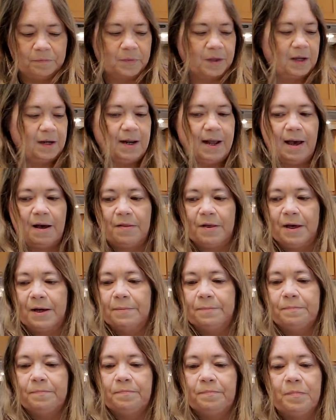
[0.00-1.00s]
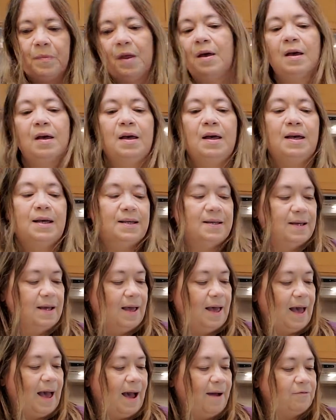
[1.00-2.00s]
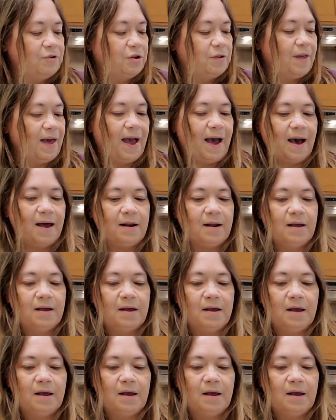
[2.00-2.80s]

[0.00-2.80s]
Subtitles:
Now then, after that,